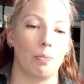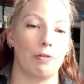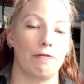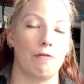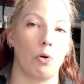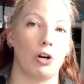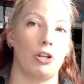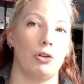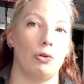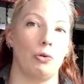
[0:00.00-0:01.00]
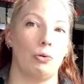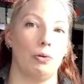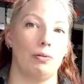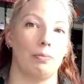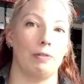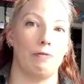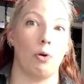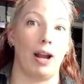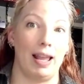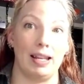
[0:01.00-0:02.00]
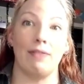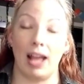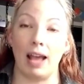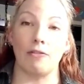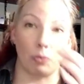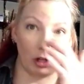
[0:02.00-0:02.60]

before and even after,